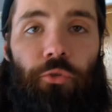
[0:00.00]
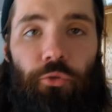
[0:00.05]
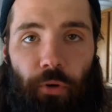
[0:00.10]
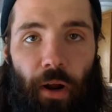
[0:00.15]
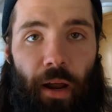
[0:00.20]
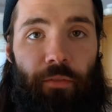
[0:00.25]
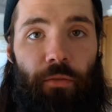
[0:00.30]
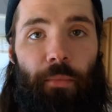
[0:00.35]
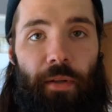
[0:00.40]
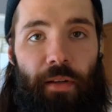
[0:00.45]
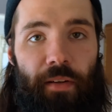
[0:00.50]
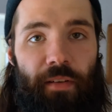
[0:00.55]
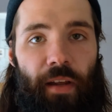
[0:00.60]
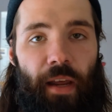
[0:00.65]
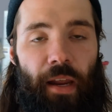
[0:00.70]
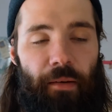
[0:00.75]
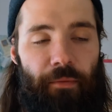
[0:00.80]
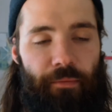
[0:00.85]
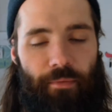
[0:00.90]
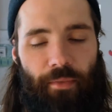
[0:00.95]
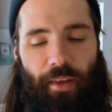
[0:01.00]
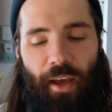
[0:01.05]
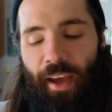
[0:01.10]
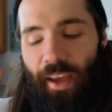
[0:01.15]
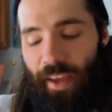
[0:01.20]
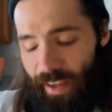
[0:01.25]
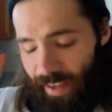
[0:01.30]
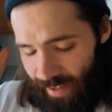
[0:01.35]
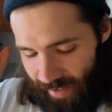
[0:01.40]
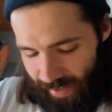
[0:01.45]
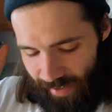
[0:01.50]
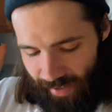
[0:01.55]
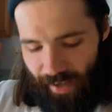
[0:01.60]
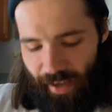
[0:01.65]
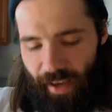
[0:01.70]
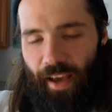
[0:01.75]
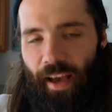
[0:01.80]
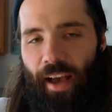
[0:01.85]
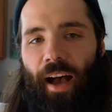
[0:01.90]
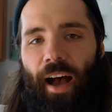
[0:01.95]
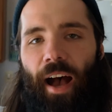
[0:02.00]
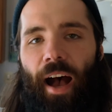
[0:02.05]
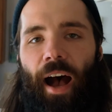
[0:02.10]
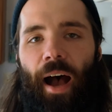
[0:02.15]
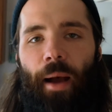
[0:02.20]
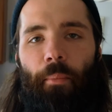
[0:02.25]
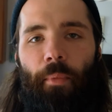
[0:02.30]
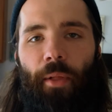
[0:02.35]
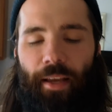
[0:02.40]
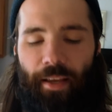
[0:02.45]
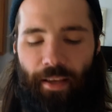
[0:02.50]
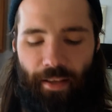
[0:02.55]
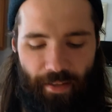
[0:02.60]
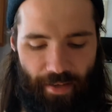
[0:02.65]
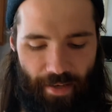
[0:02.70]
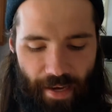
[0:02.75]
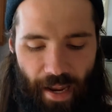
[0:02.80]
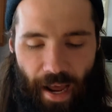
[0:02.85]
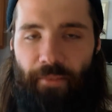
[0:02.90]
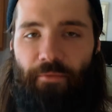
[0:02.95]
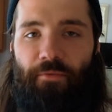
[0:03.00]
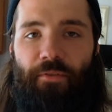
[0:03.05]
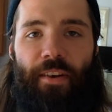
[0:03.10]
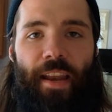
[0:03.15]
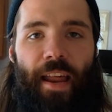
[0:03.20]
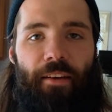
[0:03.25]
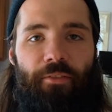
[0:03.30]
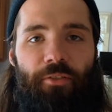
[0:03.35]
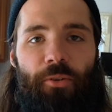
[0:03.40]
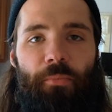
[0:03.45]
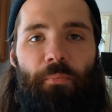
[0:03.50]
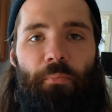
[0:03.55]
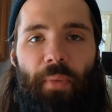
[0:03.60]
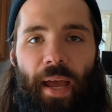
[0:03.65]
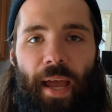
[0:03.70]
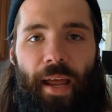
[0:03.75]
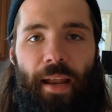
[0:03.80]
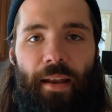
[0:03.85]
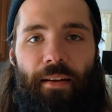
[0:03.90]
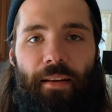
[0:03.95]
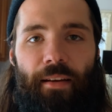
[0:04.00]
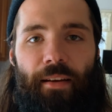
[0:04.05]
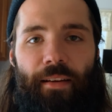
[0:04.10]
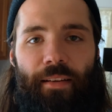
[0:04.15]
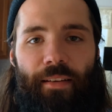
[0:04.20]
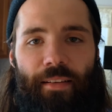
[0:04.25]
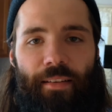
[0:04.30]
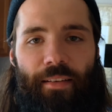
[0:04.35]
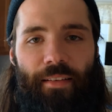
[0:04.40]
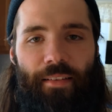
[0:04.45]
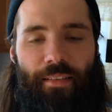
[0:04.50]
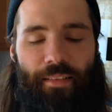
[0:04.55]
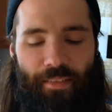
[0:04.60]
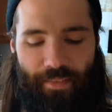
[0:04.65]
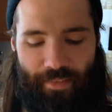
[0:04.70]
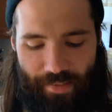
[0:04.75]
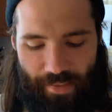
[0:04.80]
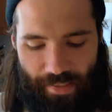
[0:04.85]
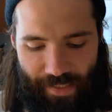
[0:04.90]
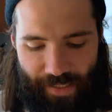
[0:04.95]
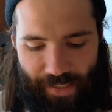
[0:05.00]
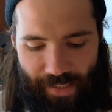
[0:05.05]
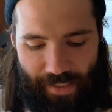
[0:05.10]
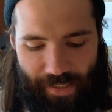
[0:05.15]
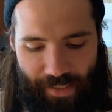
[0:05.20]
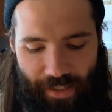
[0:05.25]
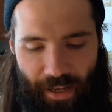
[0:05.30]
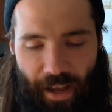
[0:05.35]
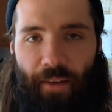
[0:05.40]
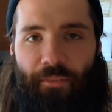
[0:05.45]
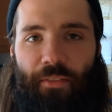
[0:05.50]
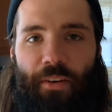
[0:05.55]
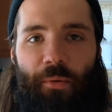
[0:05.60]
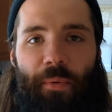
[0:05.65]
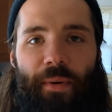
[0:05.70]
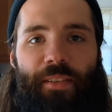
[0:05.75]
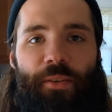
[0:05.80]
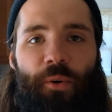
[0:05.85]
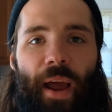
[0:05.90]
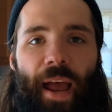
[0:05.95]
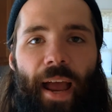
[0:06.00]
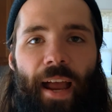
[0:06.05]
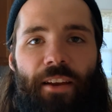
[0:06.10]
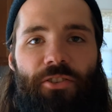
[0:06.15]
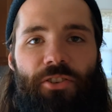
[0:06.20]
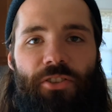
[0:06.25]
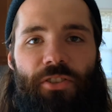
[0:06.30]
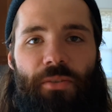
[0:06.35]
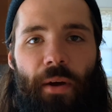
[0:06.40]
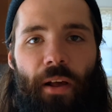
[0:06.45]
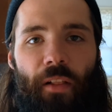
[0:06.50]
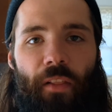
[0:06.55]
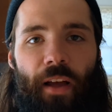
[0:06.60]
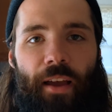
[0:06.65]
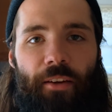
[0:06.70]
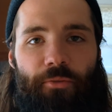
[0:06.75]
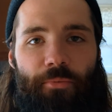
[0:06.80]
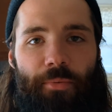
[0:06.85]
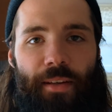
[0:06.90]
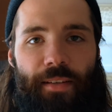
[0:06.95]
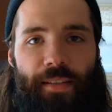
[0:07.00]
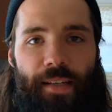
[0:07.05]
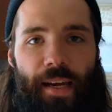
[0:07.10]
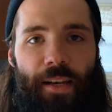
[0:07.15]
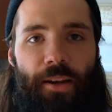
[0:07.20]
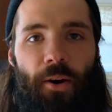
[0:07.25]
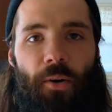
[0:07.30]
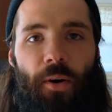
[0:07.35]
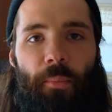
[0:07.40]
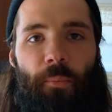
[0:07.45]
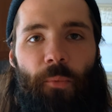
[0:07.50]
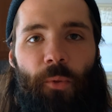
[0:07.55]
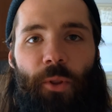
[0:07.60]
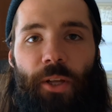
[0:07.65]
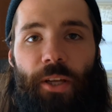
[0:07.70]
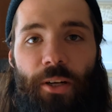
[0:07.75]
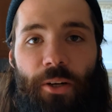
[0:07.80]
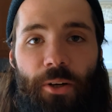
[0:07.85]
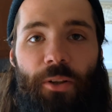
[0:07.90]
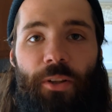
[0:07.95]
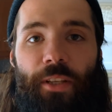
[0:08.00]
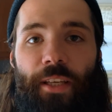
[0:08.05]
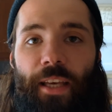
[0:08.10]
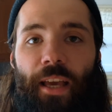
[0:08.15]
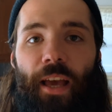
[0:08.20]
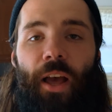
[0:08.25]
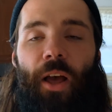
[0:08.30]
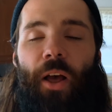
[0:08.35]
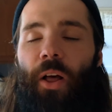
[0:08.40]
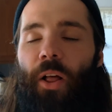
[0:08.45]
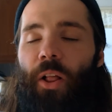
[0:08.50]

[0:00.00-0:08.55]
driving me insane. I'm like, I've never been so anxious in my life, because I know I'm literally